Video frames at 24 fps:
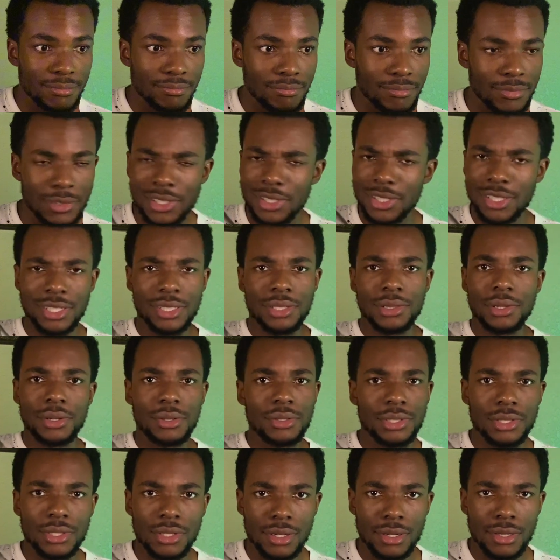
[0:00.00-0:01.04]
is just to
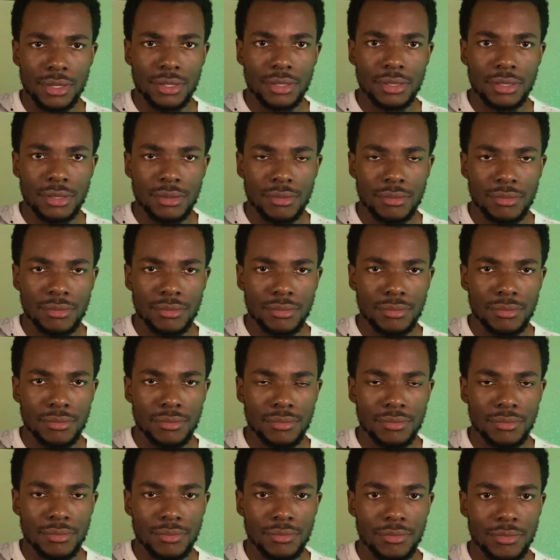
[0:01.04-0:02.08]
learn songs.
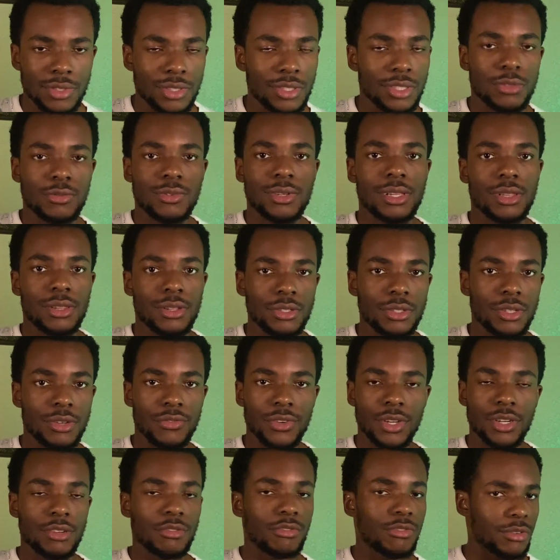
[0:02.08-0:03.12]
You just want to learn your
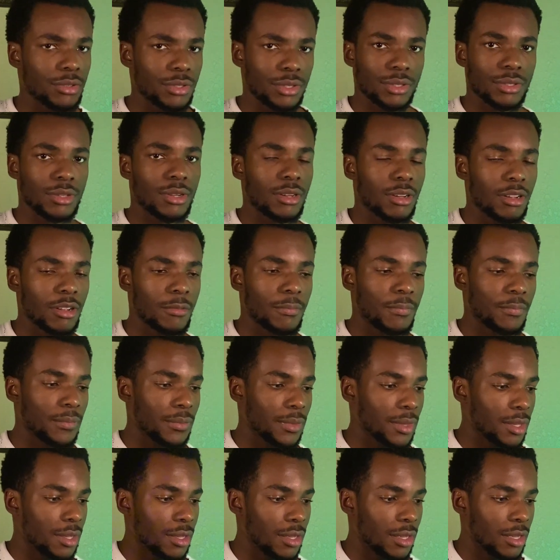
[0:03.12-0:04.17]
very first song.
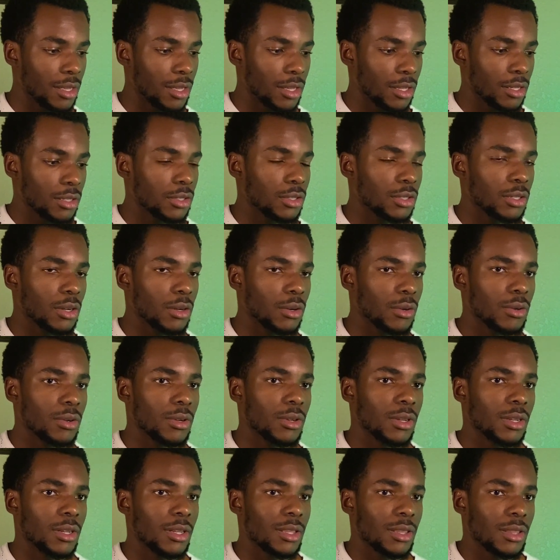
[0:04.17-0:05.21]
So,
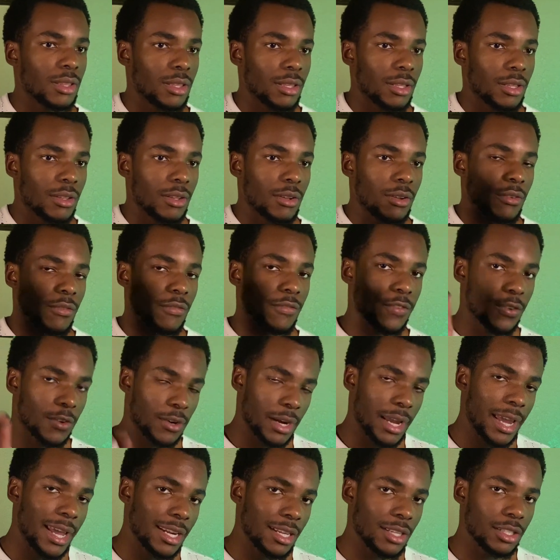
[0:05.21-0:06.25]

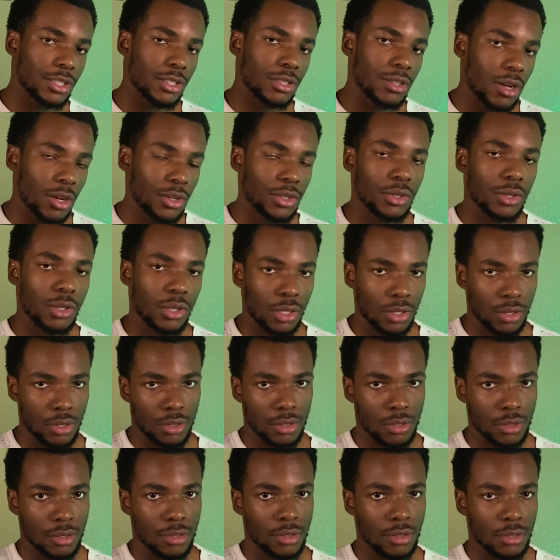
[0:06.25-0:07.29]
for any song you
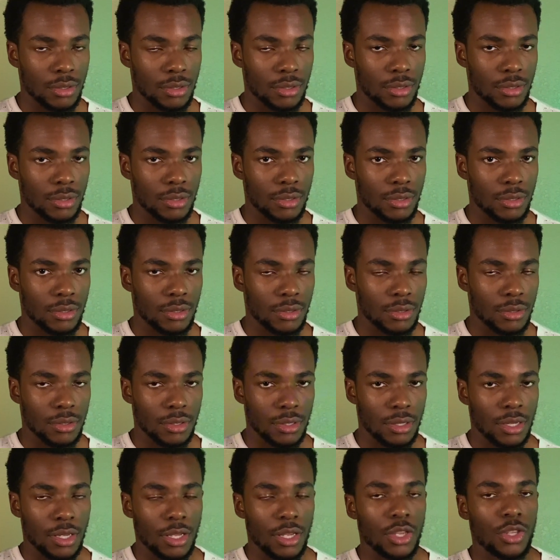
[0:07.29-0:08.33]
learn,
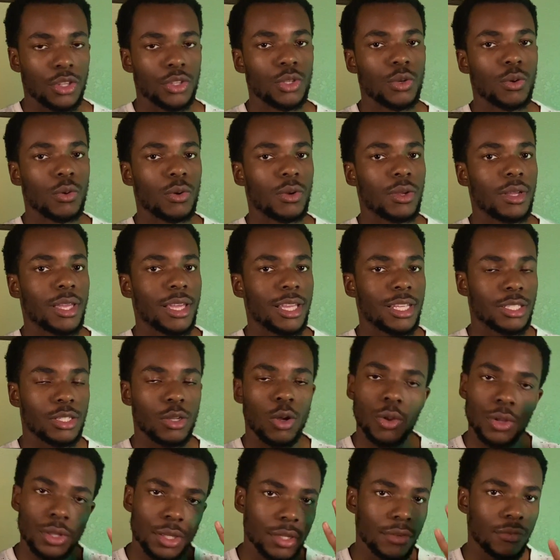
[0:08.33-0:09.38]
it
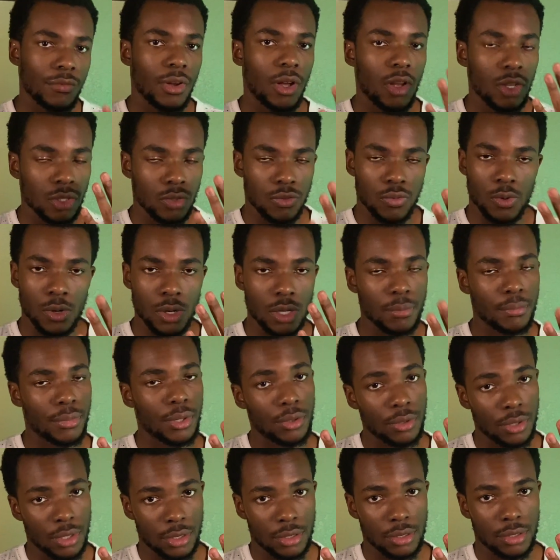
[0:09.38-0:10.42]
only involves 4
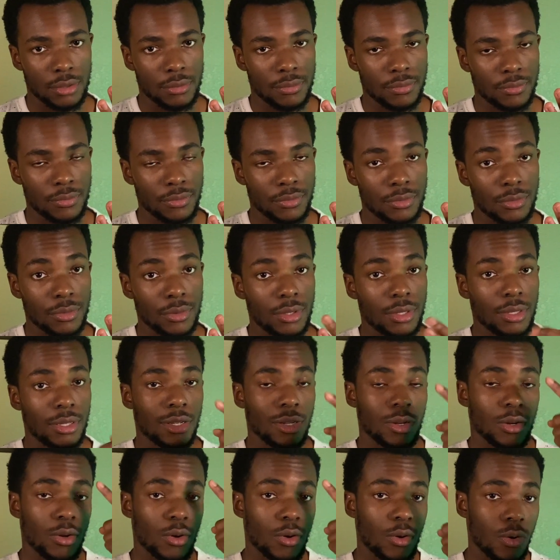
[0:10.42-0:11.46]
components.
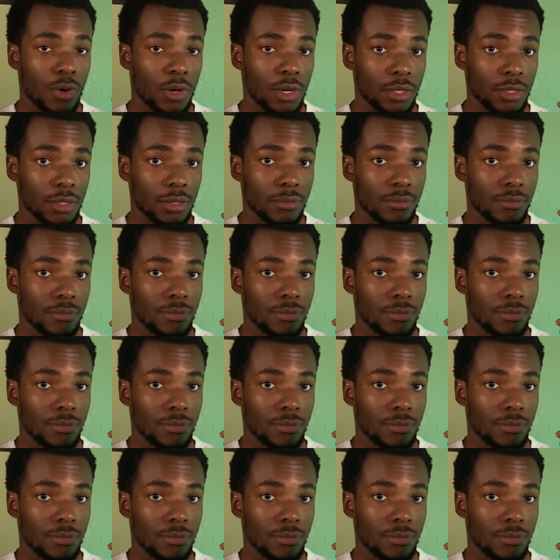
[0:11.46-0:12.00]
Chords,